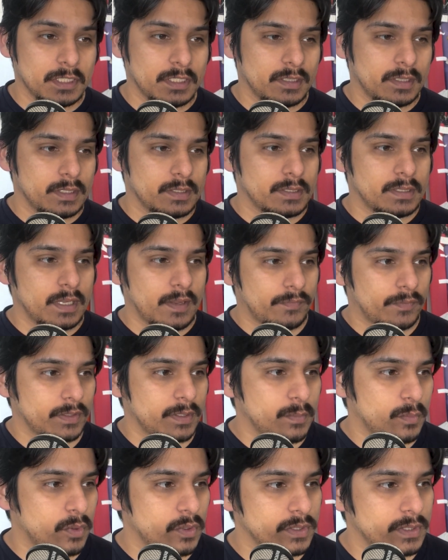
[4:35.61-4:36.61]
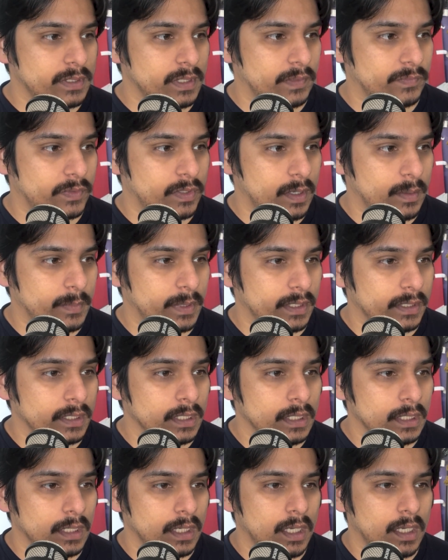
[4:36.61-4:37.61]
There's definitely more stuff coming.
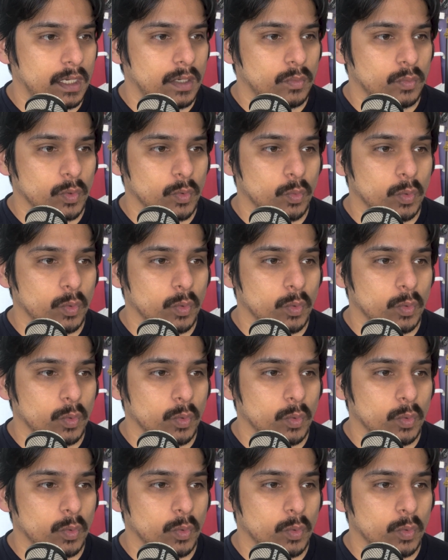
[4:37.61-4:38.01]
We're